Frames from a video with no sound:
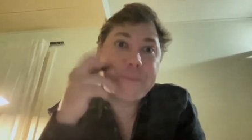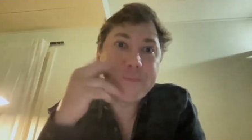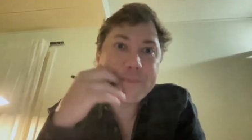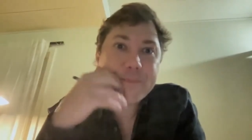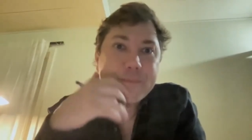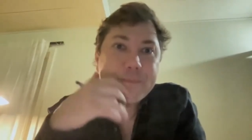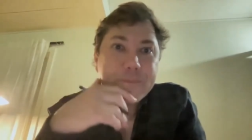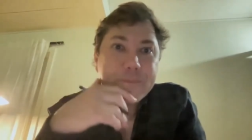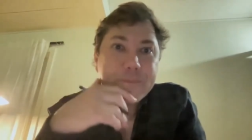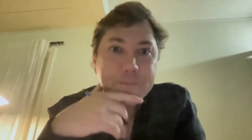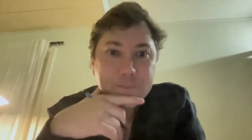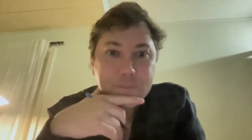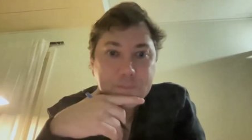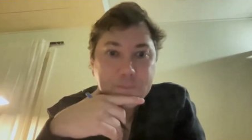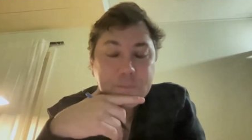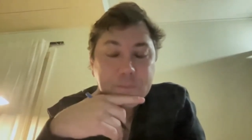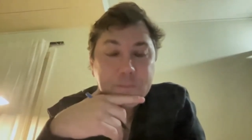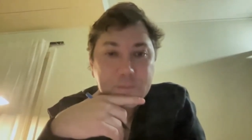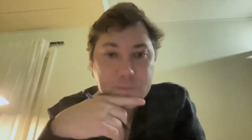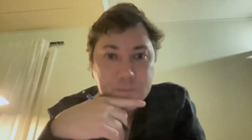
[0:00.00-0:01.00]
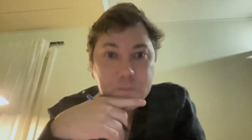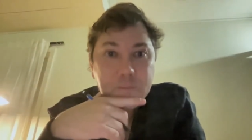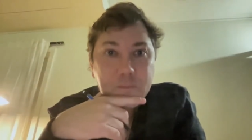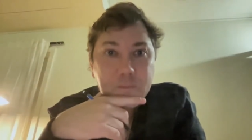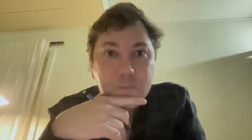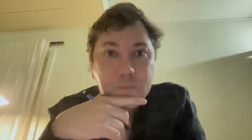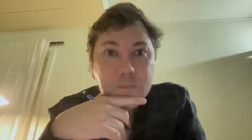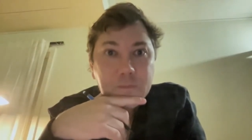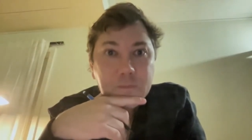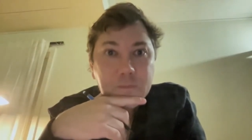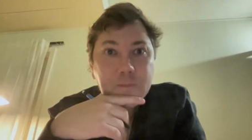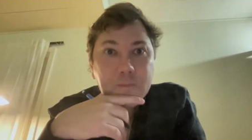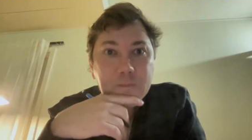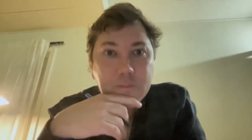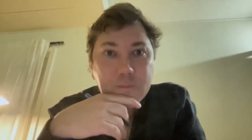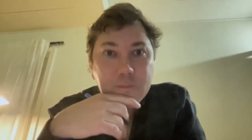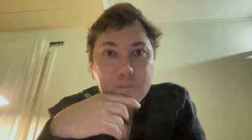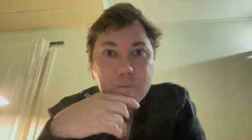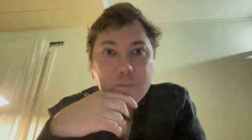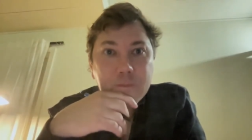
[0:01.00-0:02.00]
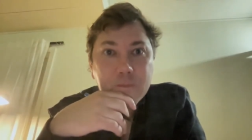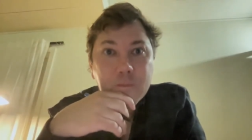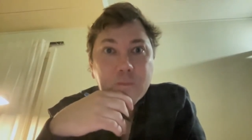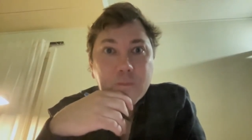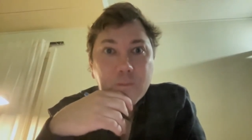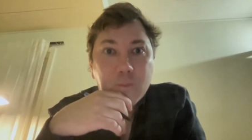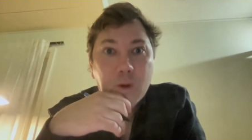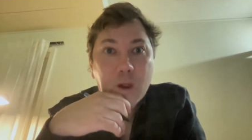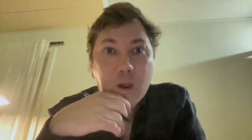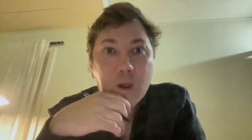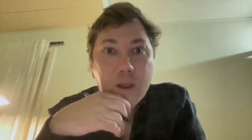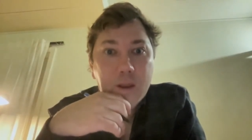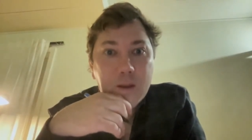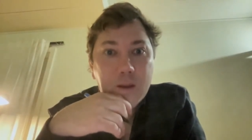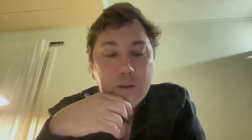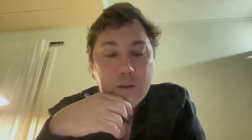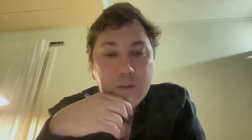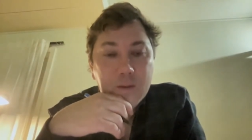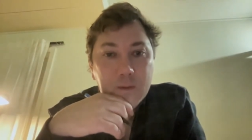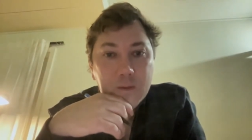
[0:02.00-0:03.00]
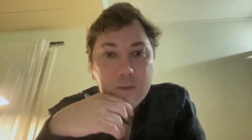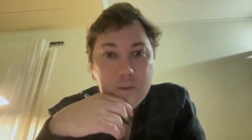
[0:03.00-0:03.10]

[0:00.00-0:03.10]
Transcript: what I want to do right now. With right. I want to